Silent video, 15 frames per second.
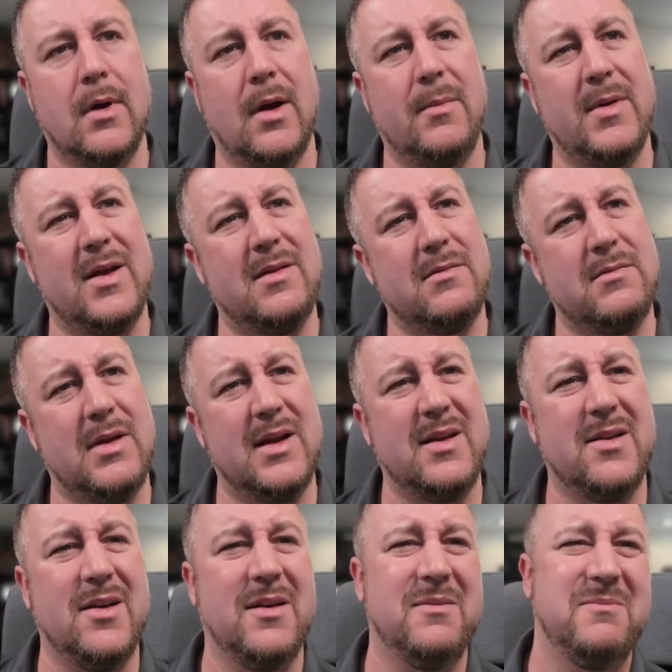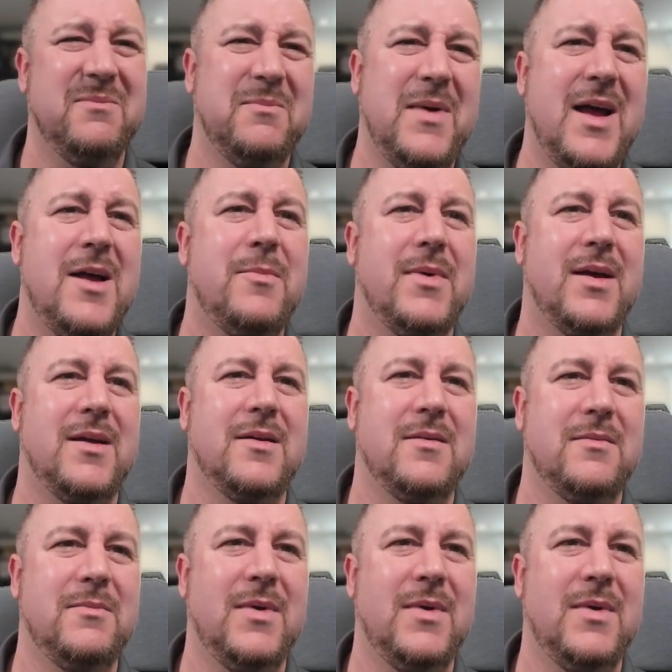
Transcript: I mean, yeah, maybe